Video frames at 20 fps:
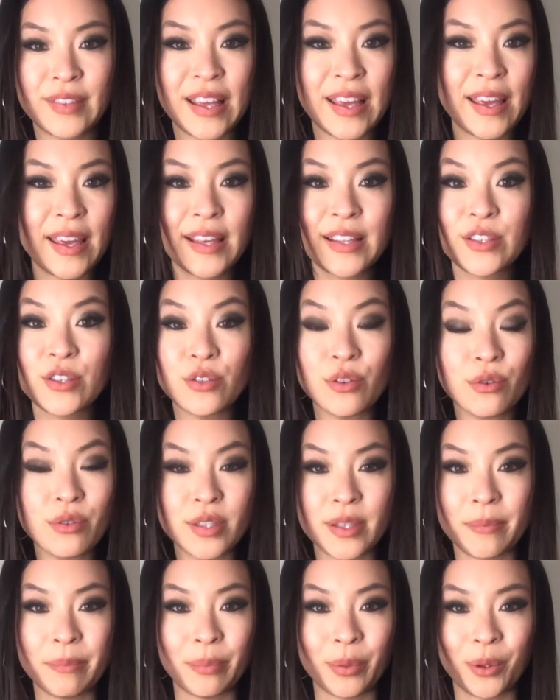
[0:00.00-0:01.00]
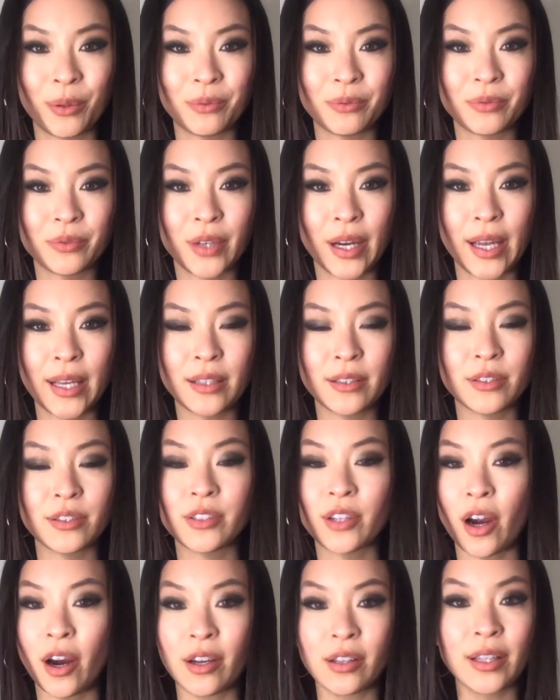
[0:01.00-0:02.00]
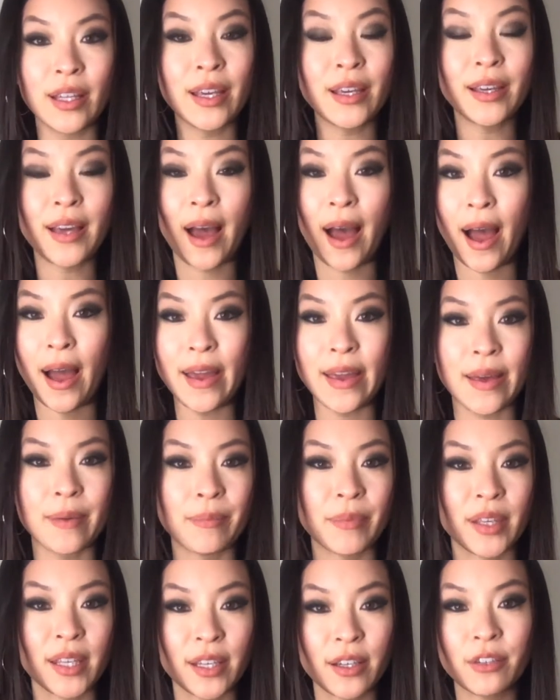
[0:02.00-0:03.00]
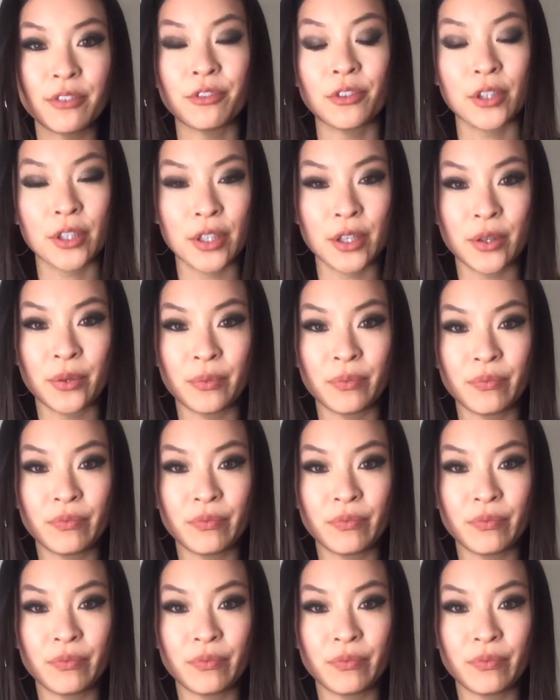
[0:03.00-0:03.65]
It's so simple, right? Darling, I am here for you.